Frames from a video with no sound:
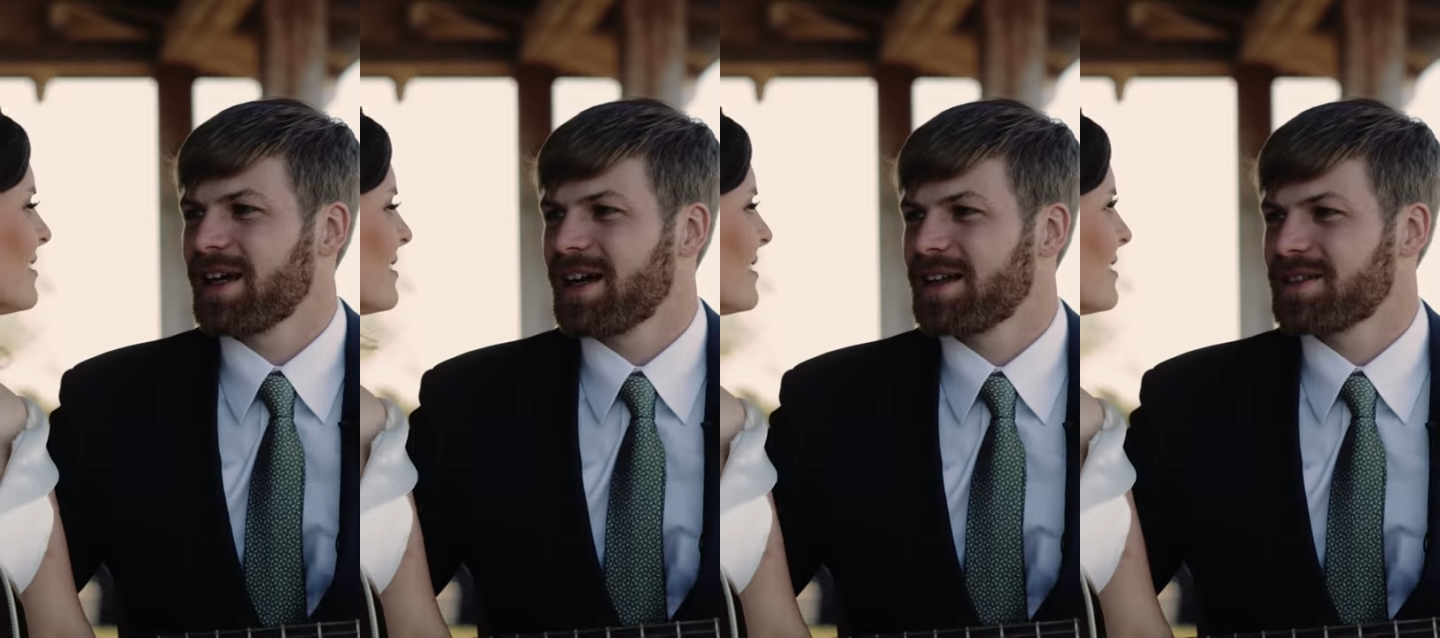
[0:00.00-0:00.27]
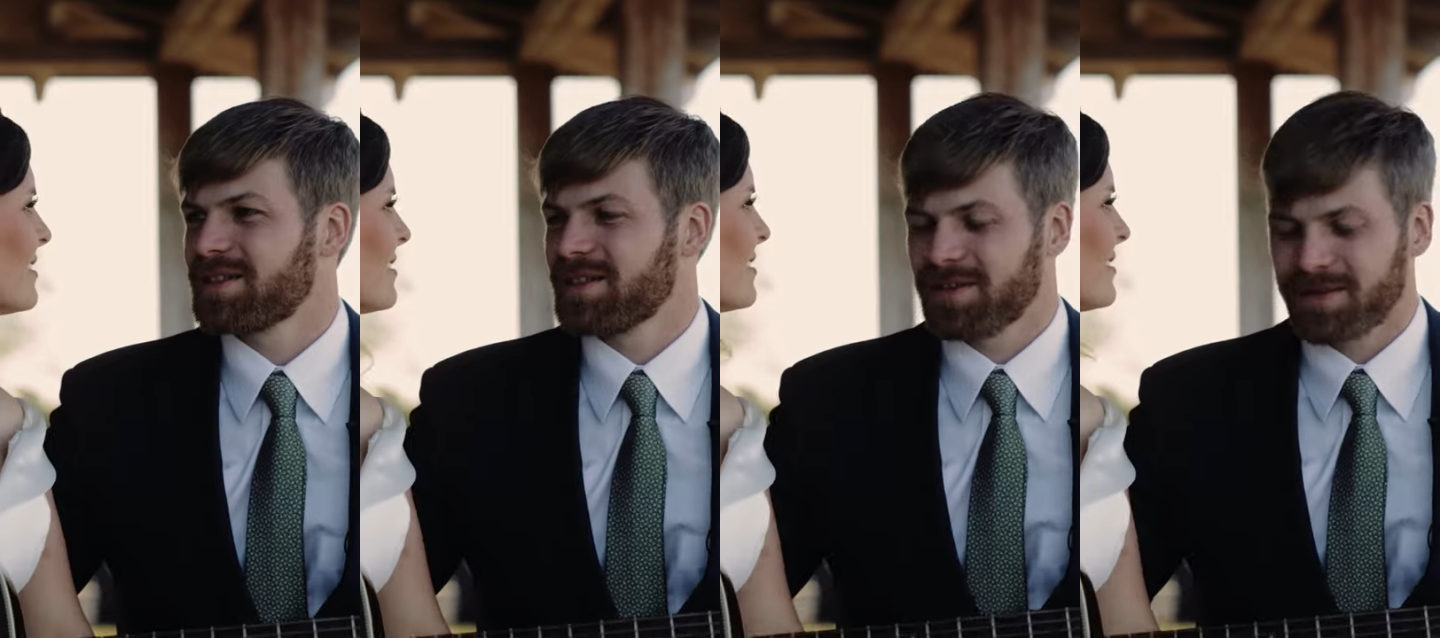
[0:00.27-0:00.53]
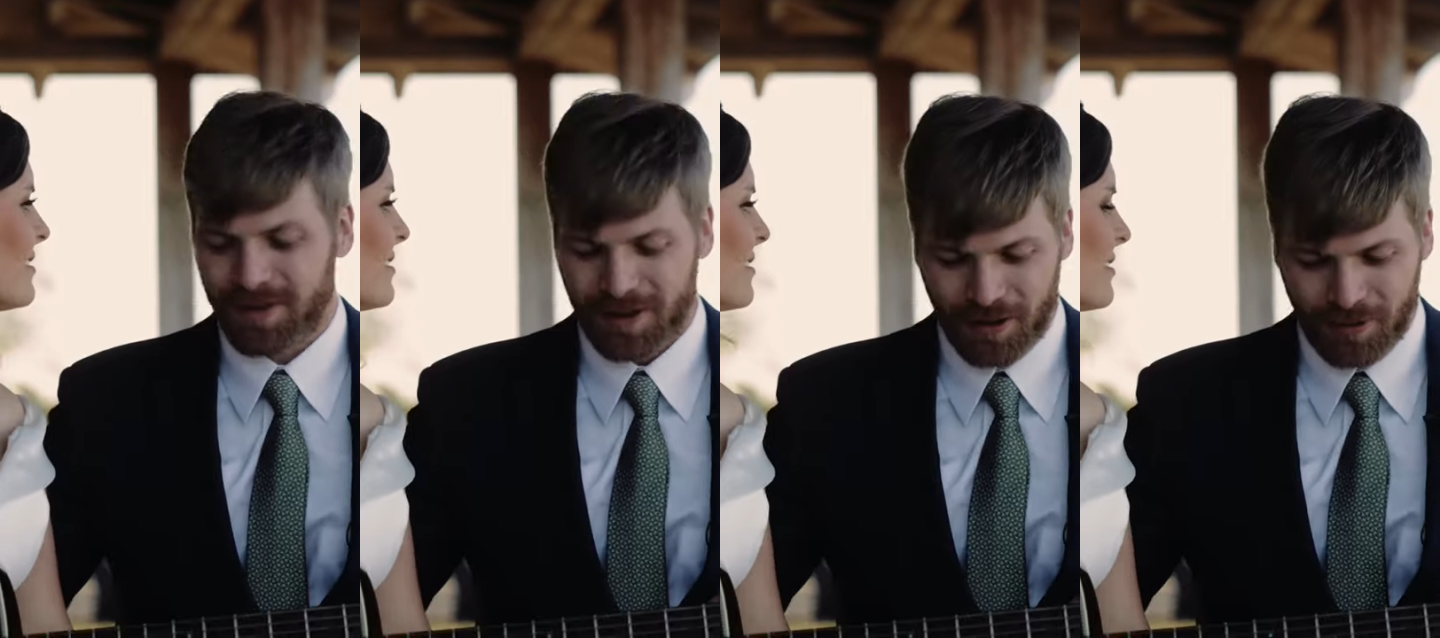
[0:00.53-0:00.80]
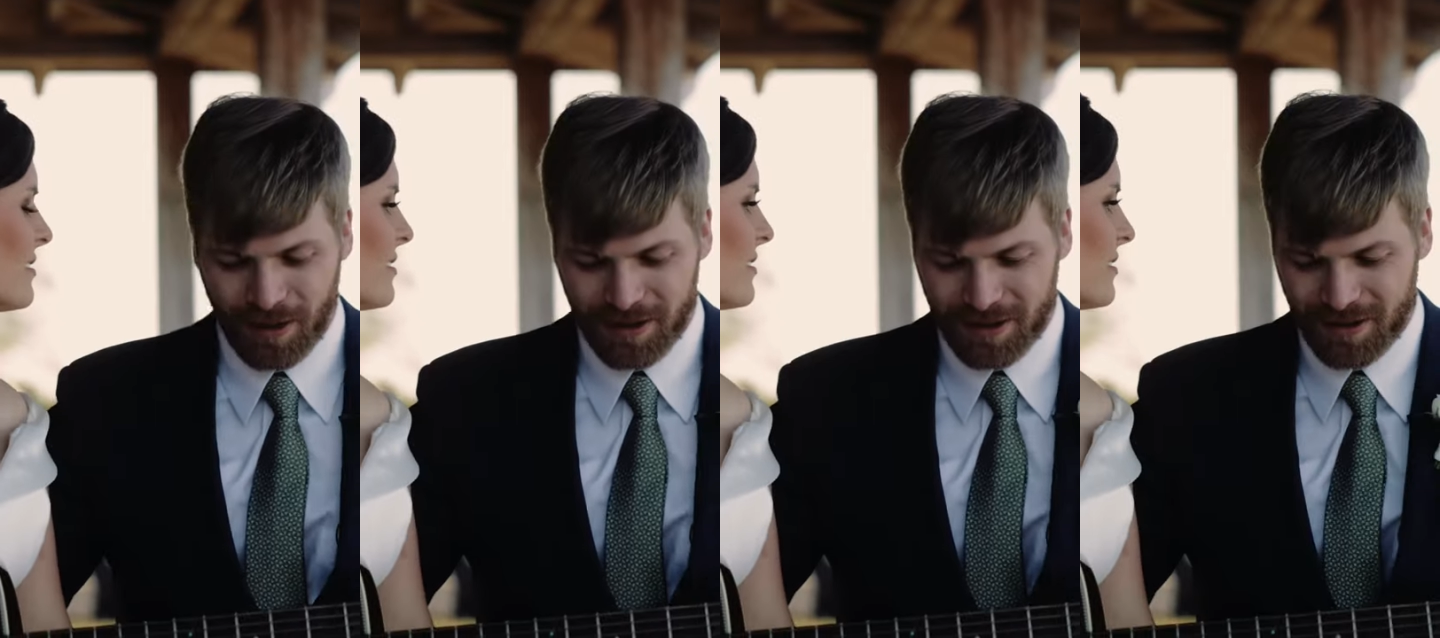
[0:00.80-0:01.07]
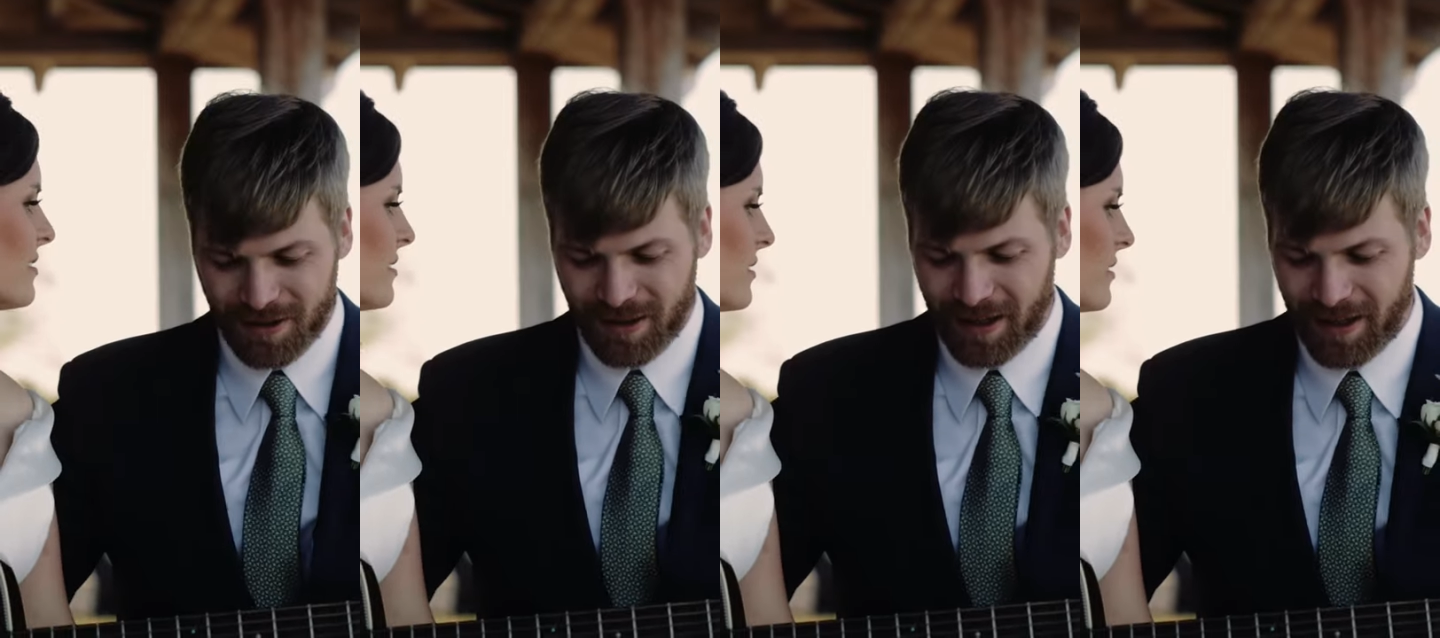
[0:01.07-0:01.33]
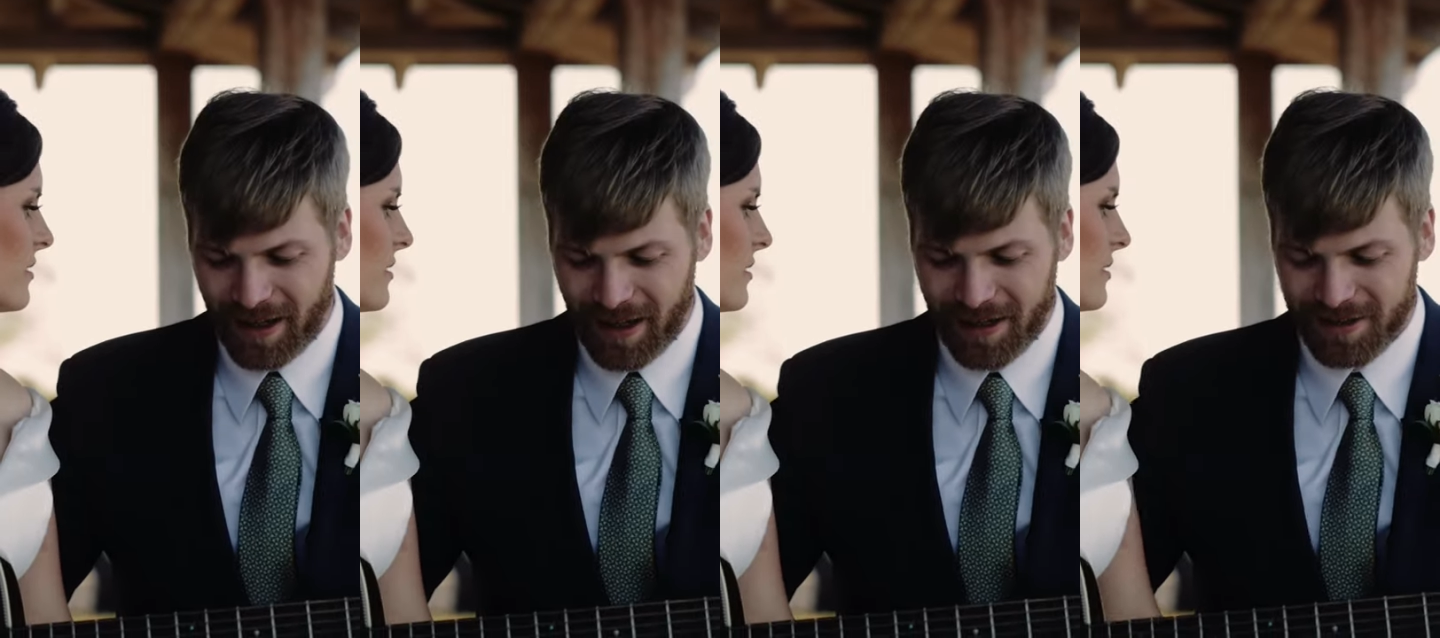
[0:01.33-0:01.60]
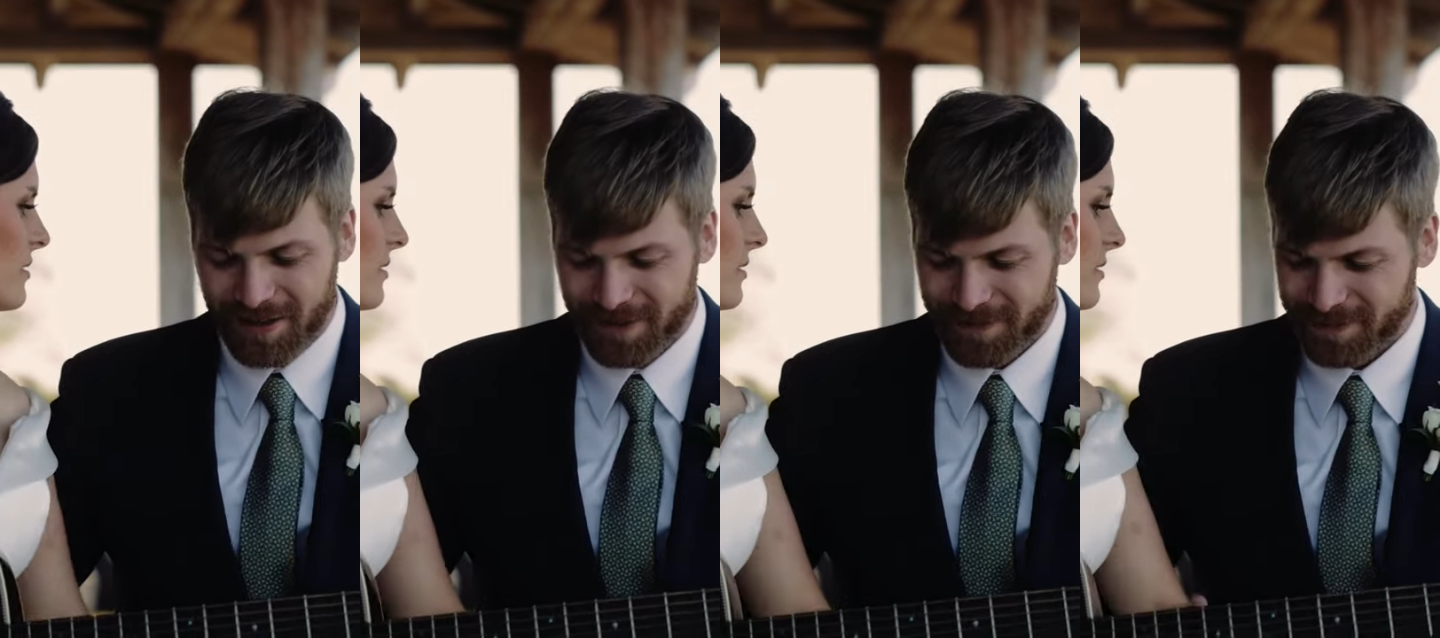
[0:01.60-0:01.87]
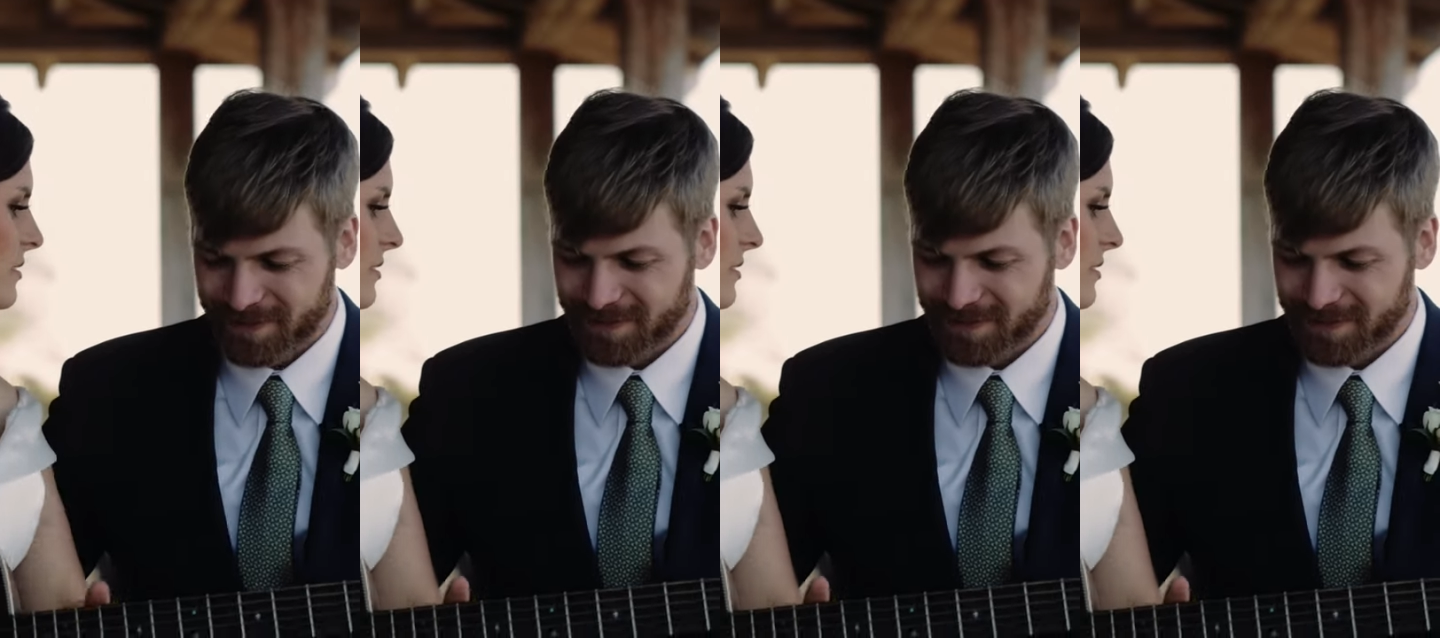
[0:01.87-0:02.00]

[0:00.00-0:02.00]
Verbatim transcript: asked a question, and they asked,